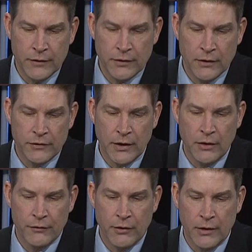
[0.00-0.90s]
He's the
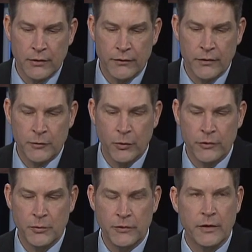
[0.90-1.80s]
executive director of the
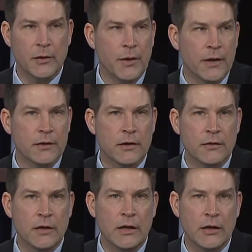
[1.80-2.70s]
Sports Museum at the
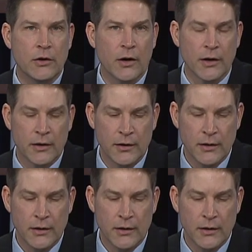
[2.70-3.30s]
TD Garden,